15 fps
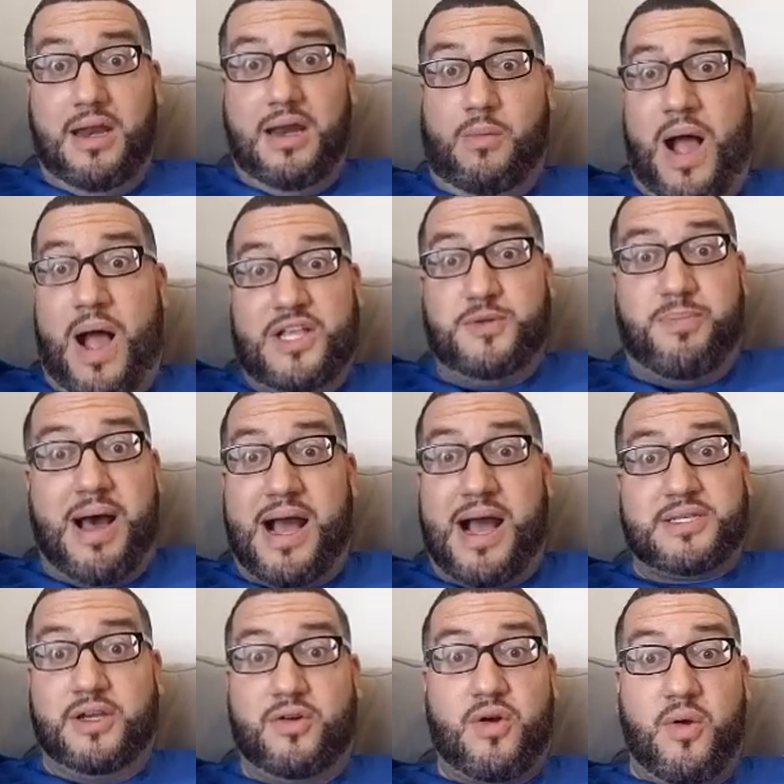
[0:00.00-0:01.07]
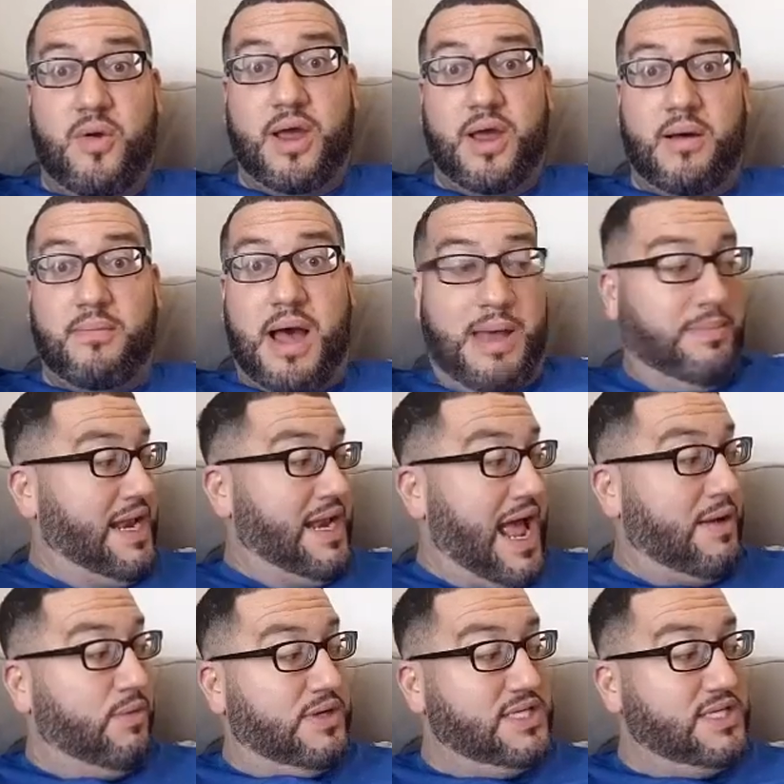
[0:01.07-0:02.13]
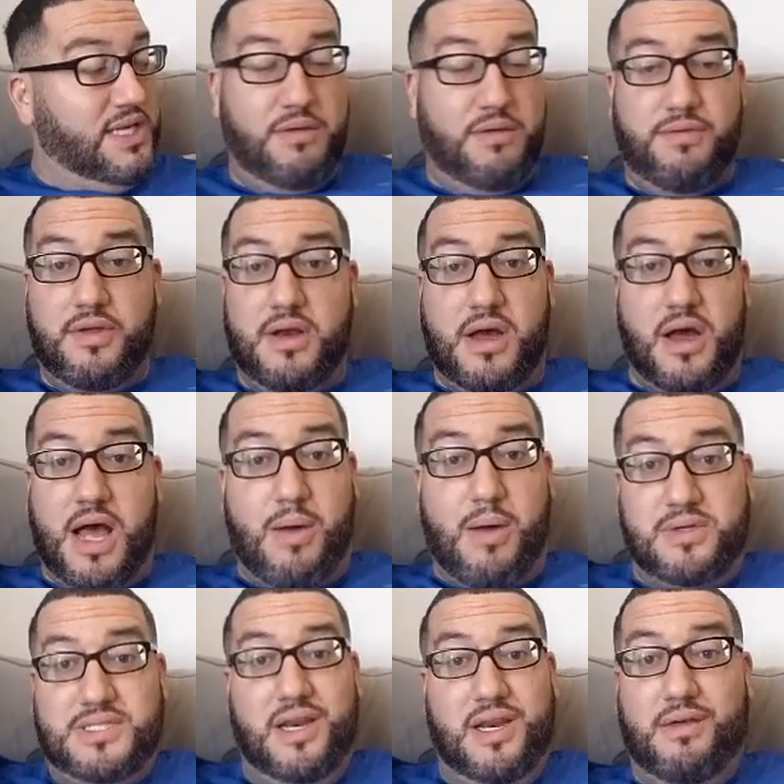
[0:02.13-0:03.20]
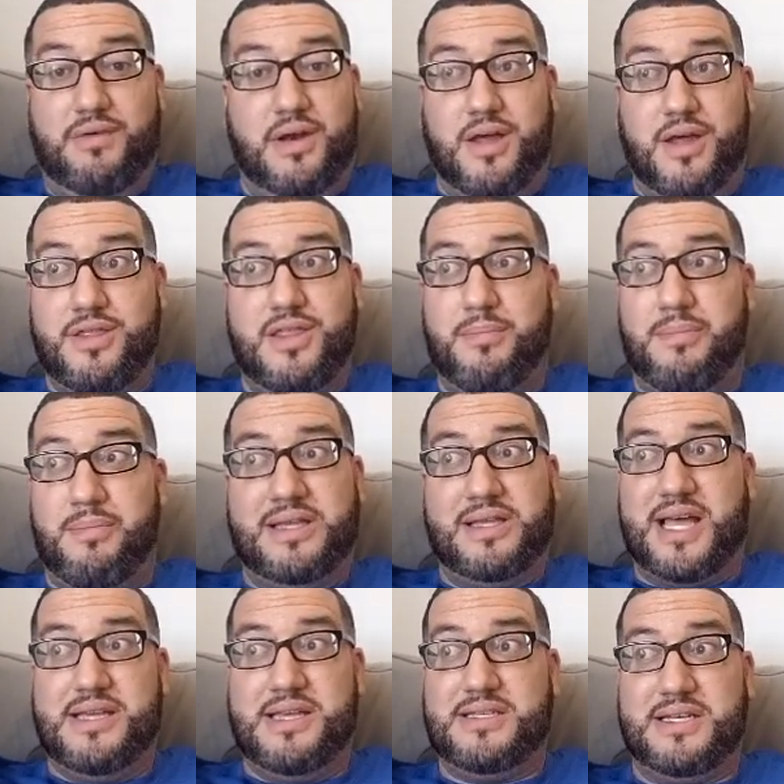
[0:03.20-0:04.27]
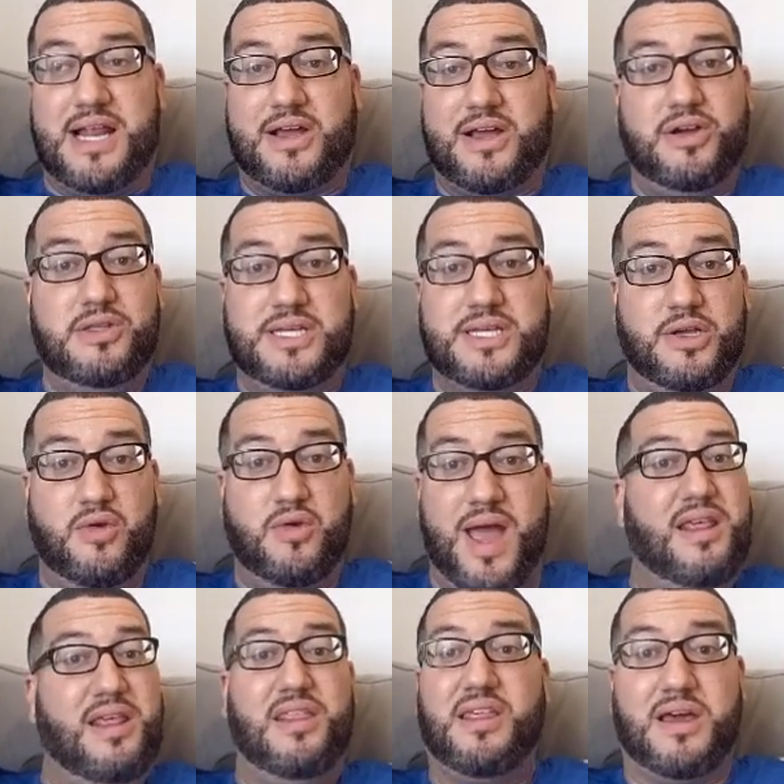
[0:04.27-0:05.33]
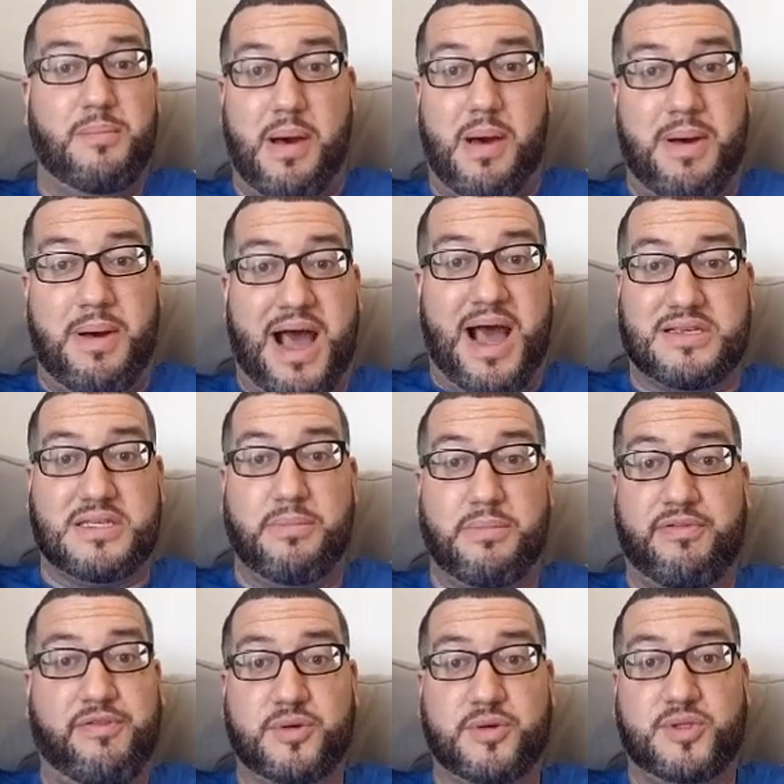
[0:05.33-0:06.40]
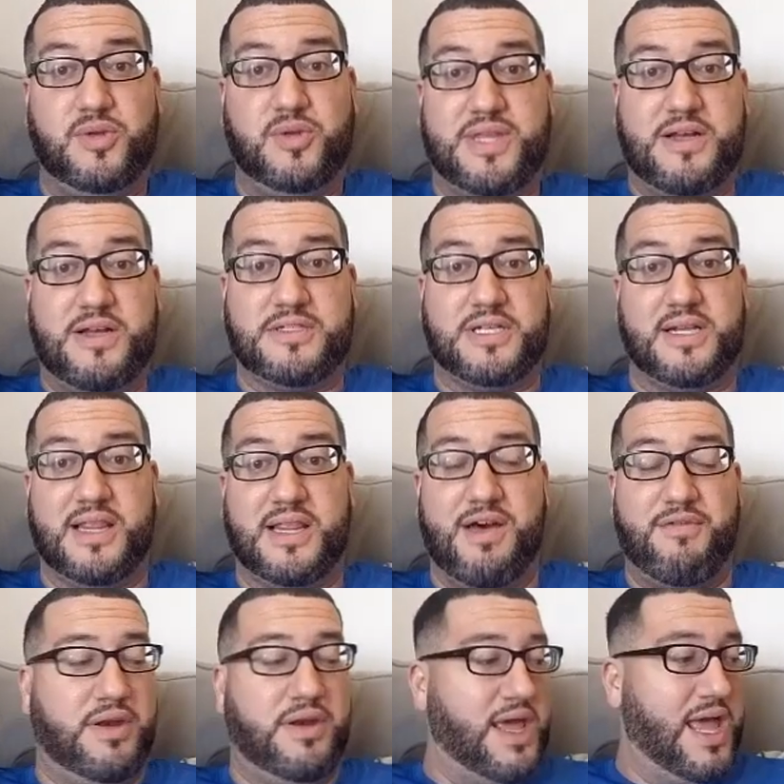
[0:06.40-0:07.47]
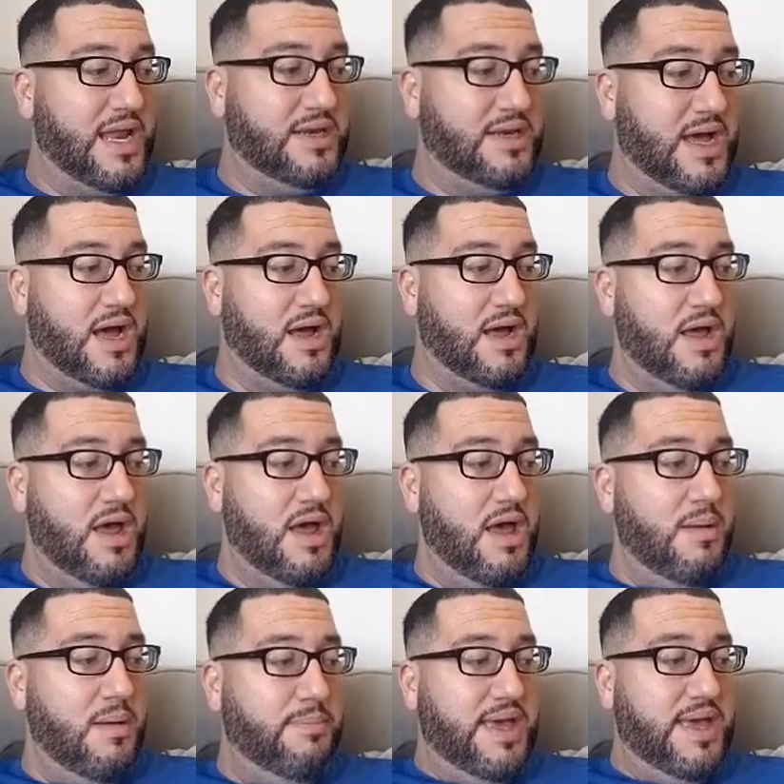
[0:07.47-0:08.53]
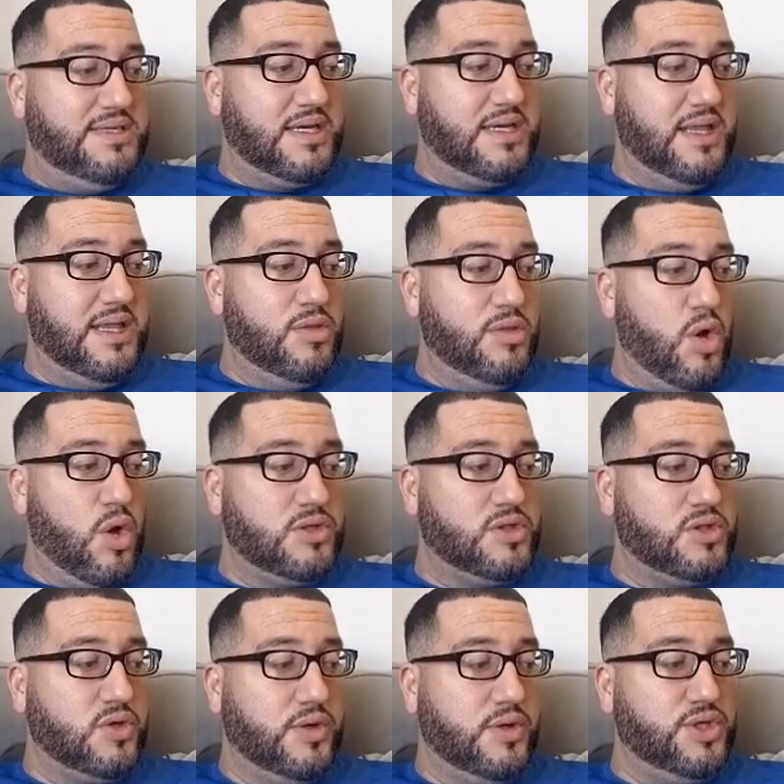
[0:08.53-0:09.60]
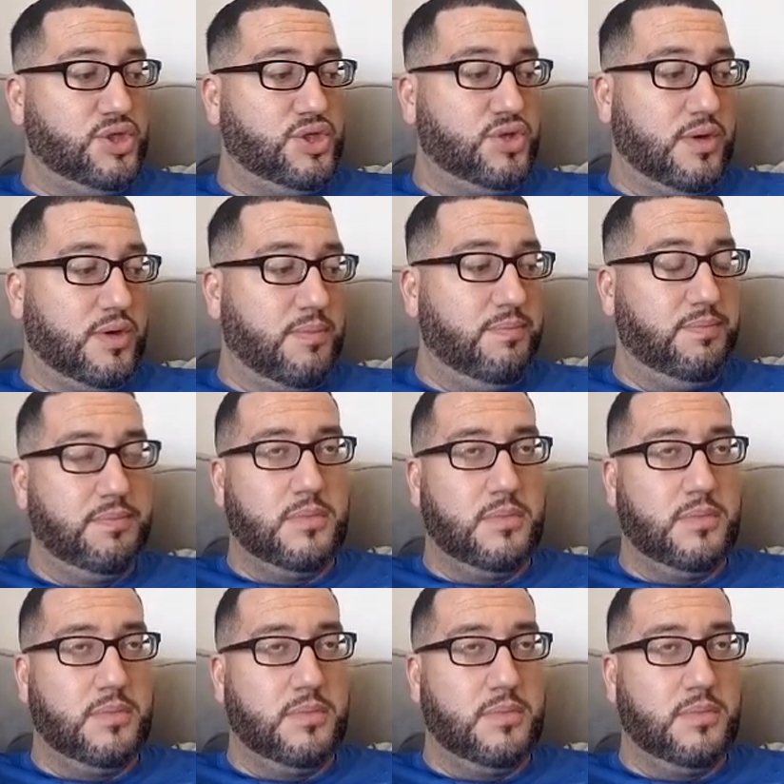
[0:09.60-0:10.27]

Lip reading: didn't watch boxing growing up. I mean, I wasn't even other than Mike Tyson, I couldn't tell you anything about boxing before 2011. And basically, long story short,